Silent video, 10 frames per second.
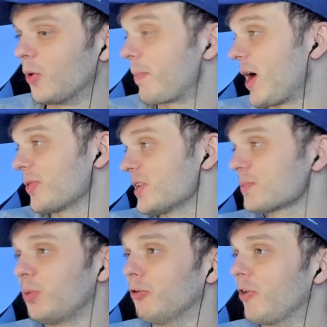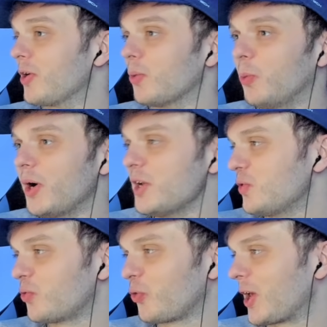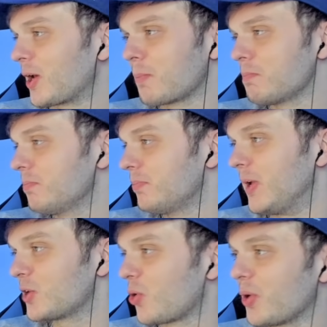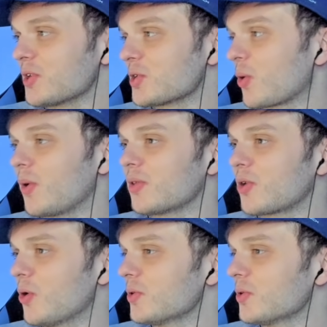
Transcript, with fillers: about this bull run? Where do you think Bitcoin is going to go